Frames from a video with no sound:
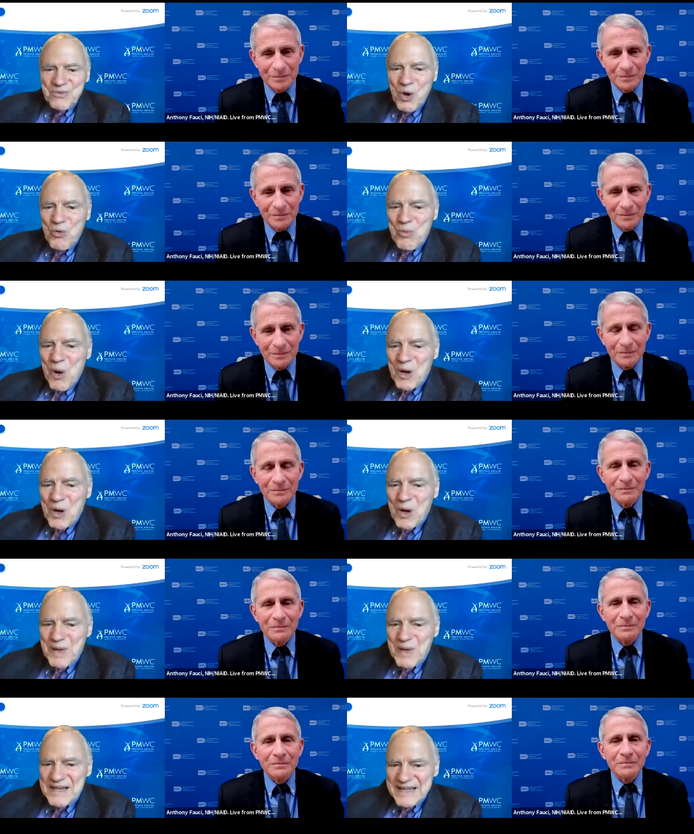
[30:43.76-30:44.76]

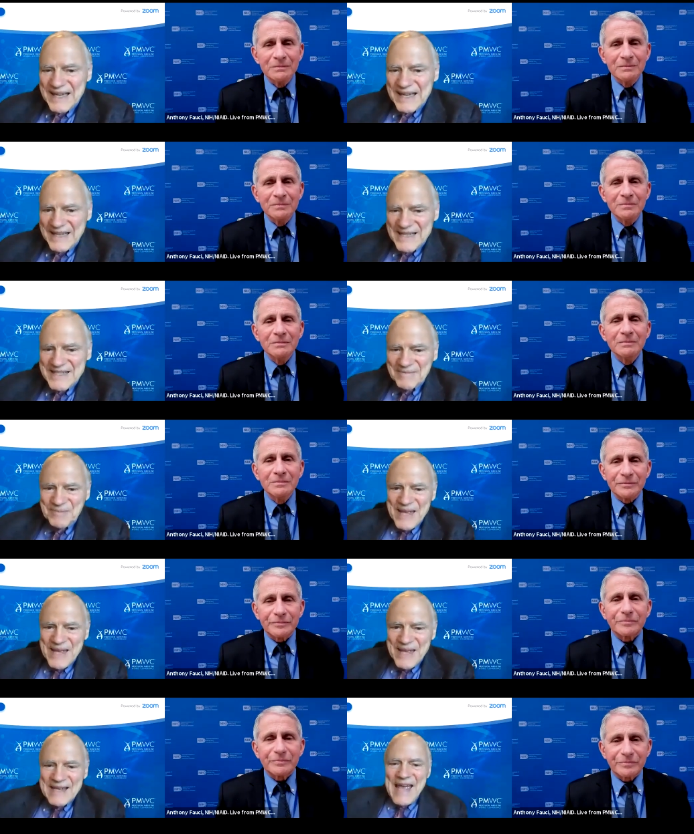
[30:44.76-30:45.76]
Speaker 1: comorbidities.
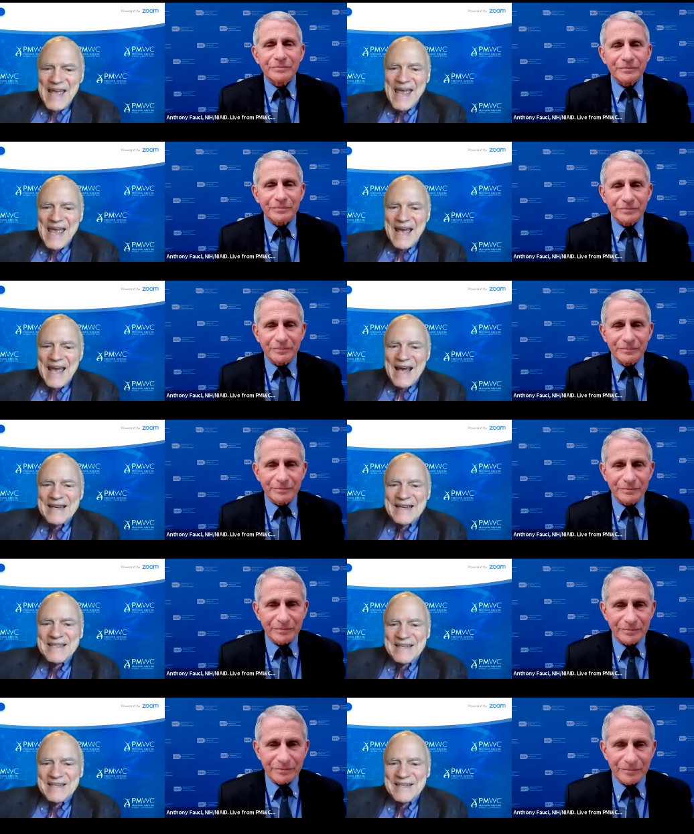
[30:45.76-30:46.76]
And
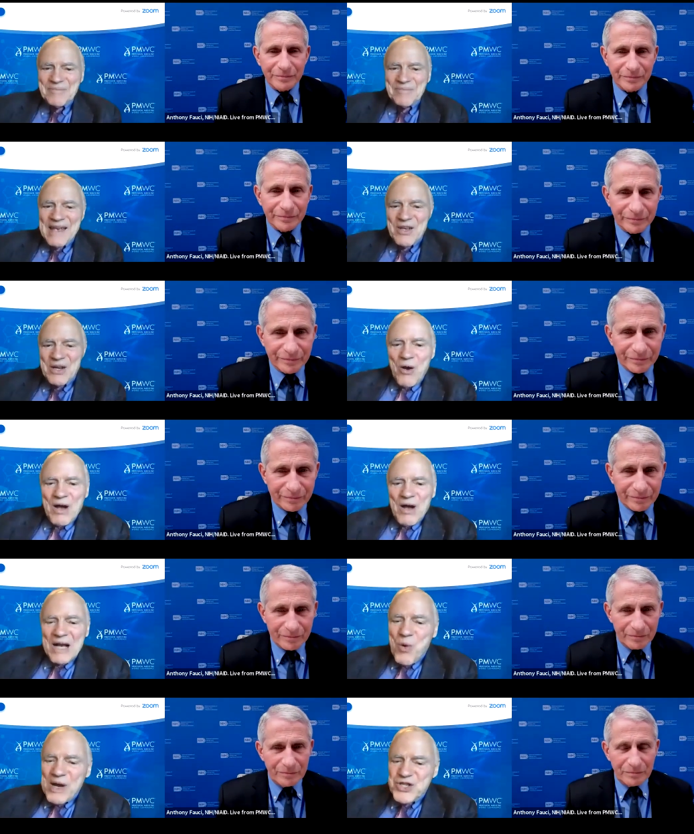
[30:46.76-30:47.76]
you know, a
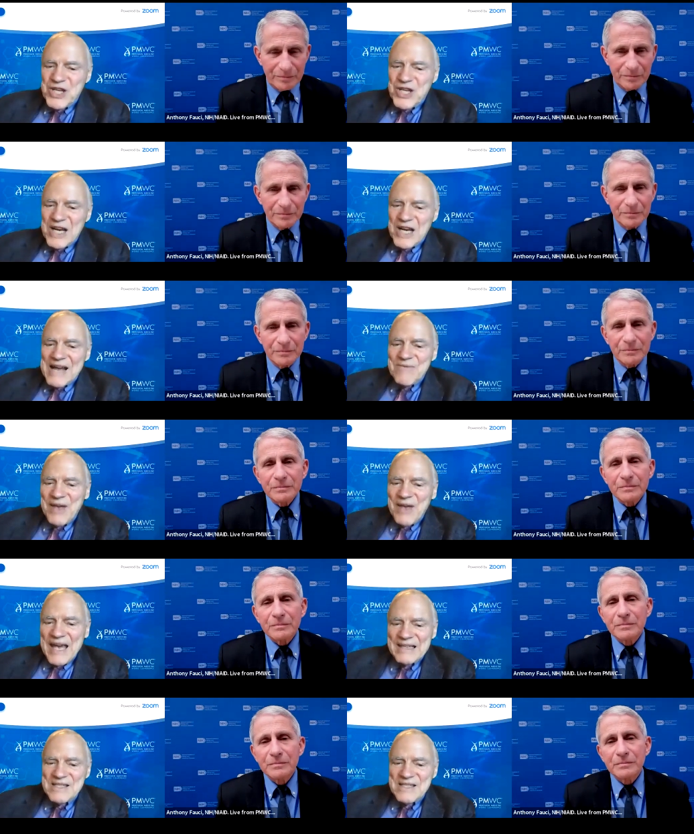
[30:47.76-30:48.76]
question I've
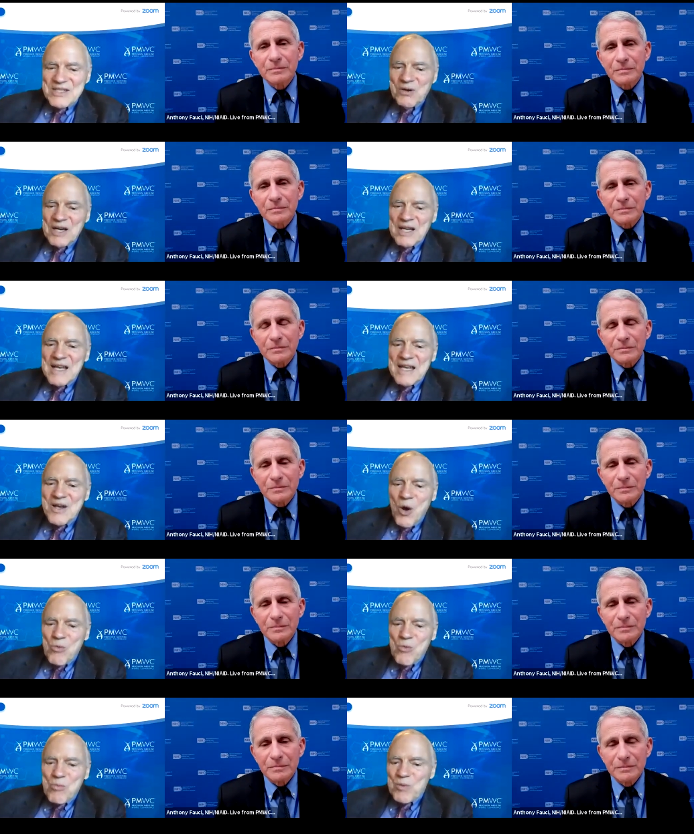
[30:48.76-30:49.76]
had certainly
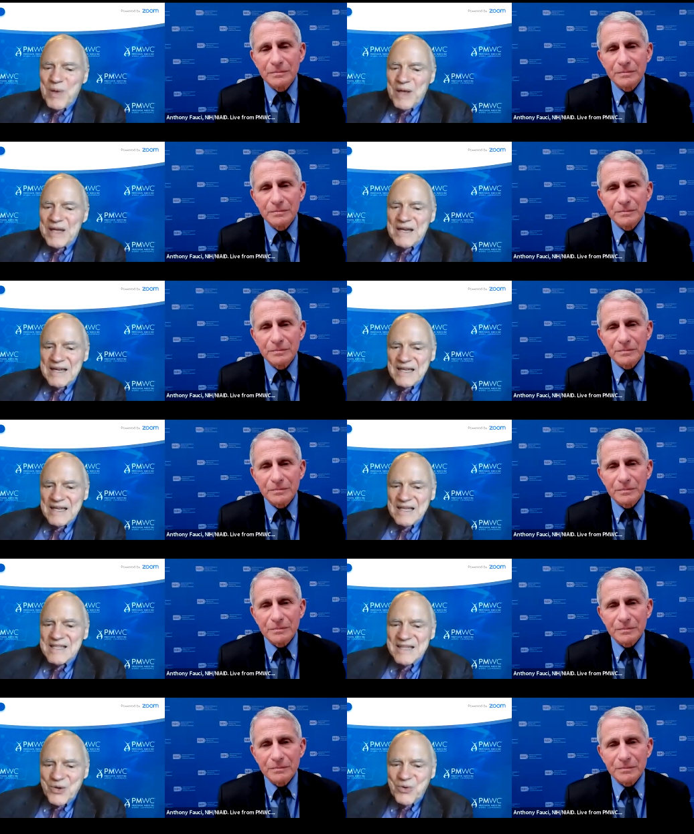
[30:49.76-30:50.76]
comorbidities
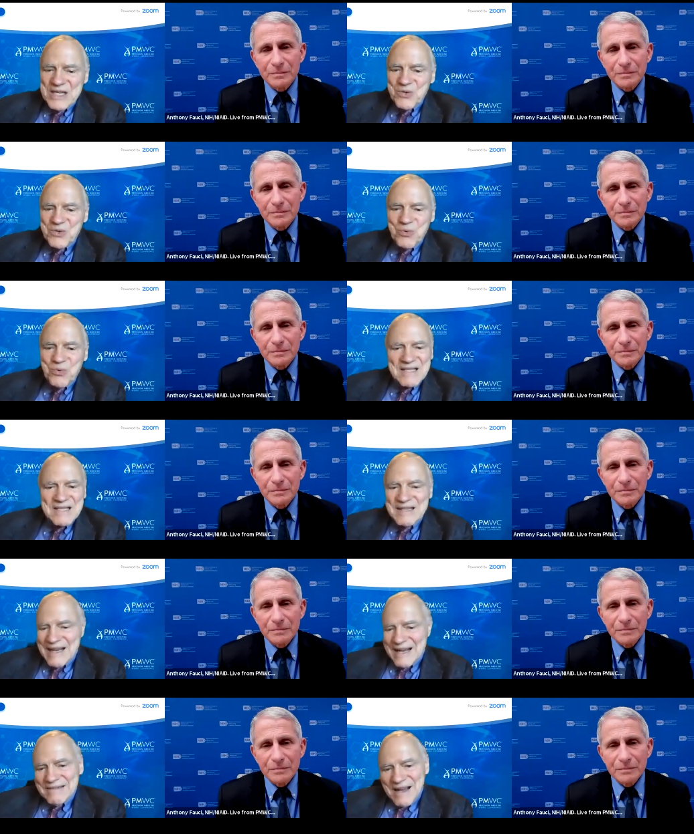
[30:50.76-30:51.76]
increase risk.
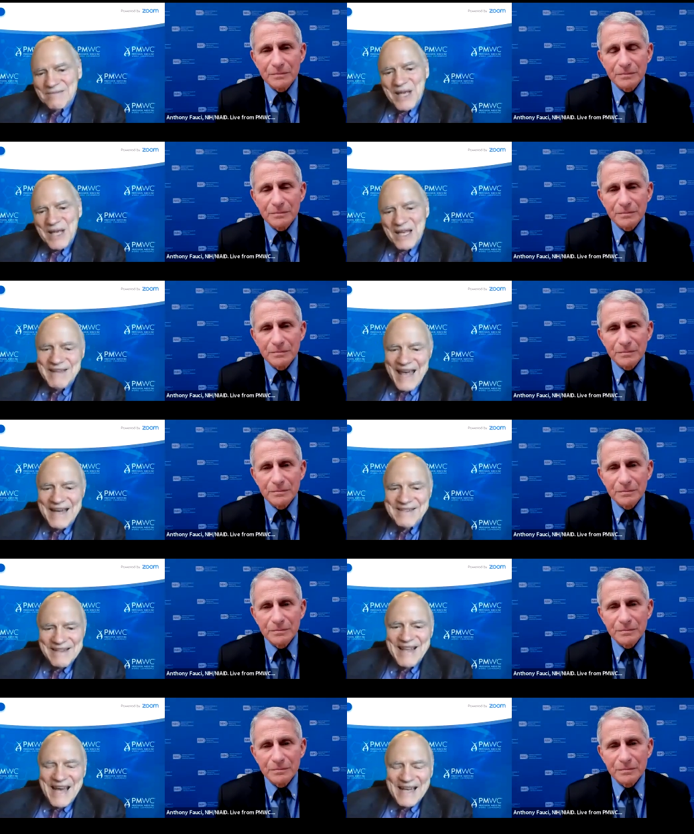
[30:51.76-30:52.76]
I, I mean, that
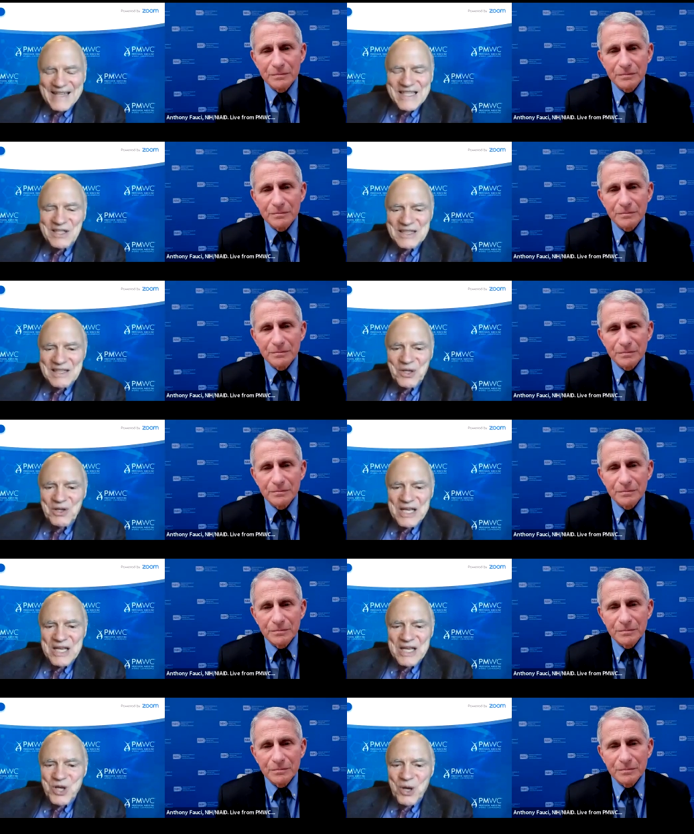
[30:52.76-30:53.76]
that's clearly
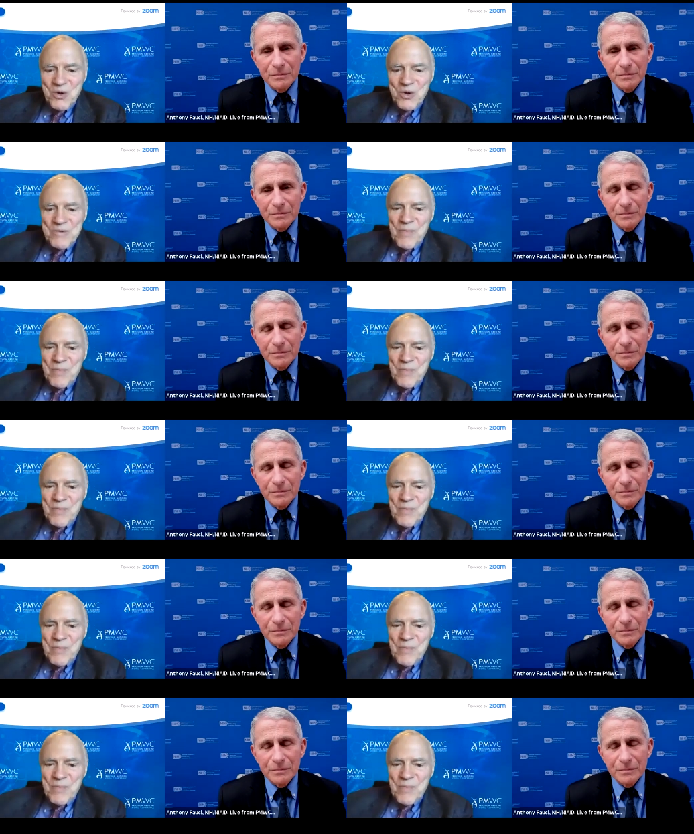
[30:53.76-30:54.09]
shown.